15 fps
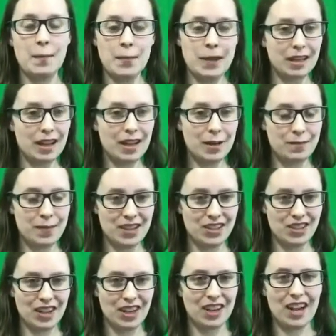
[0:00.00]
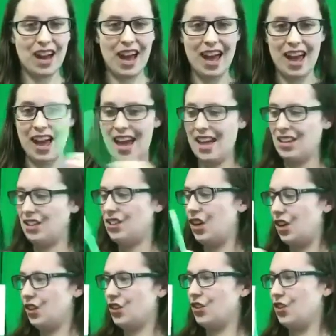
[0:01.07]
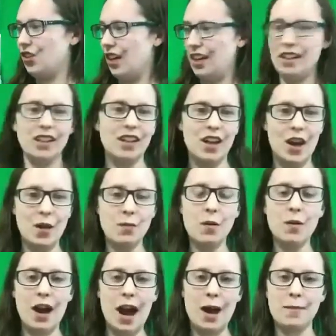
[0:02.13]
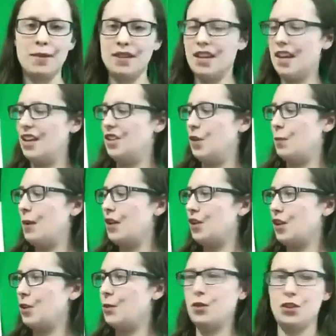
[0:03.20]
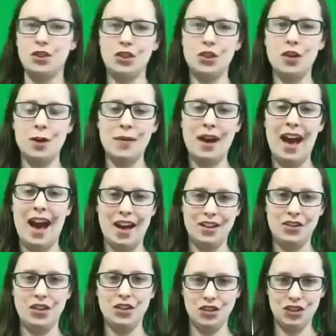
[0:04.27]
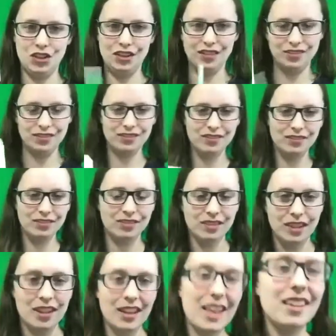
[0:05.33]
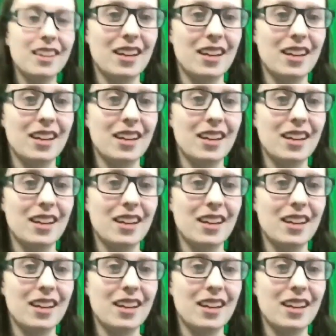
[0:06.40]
pick a picture and start drawing. And what will happen is your picture will show up as you draw. Like